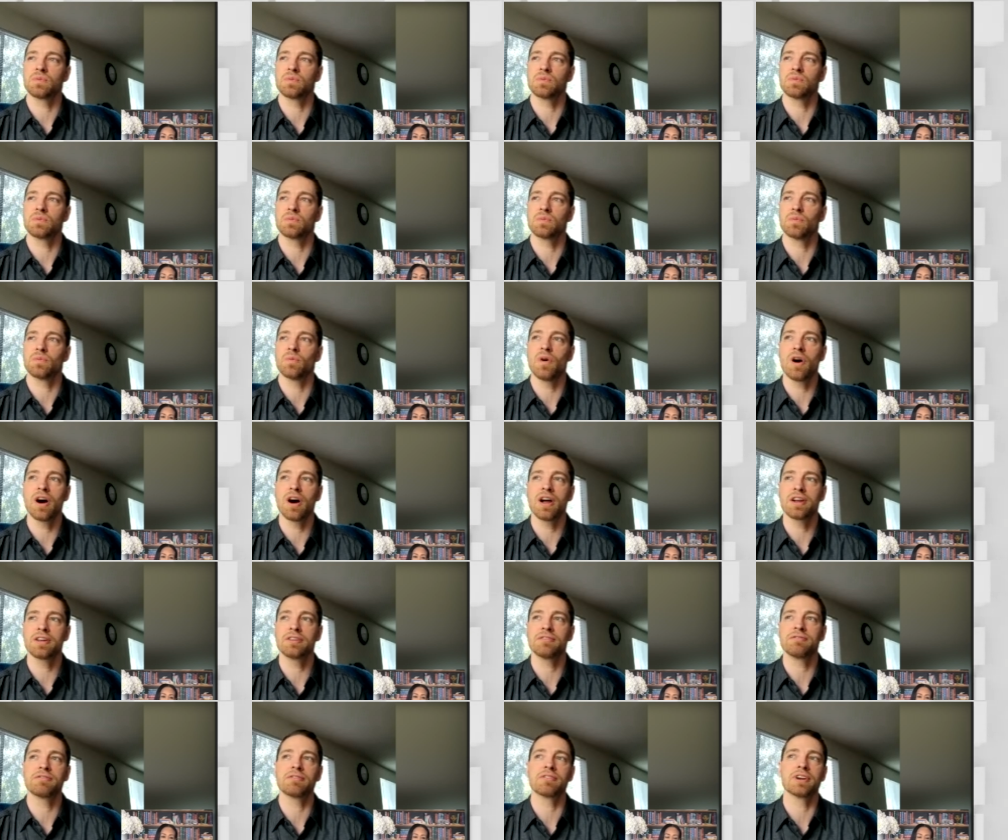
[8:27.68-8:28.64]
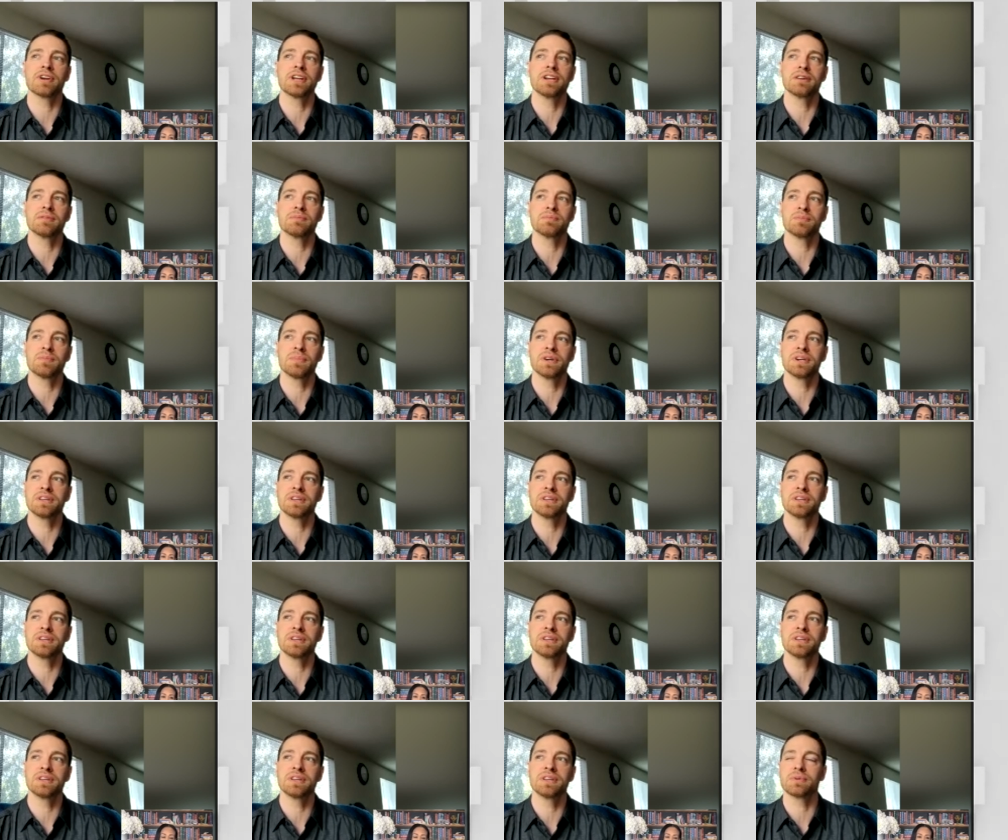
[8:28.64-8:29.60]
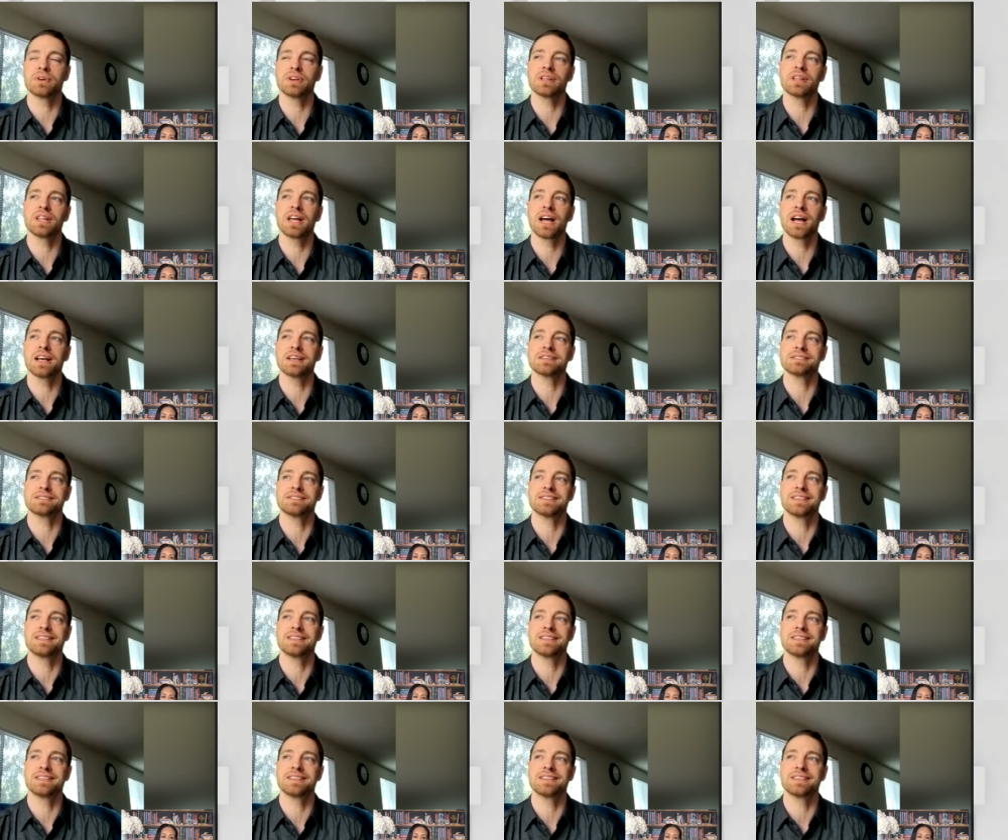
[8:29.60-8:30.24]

wanted freedom but didn't realize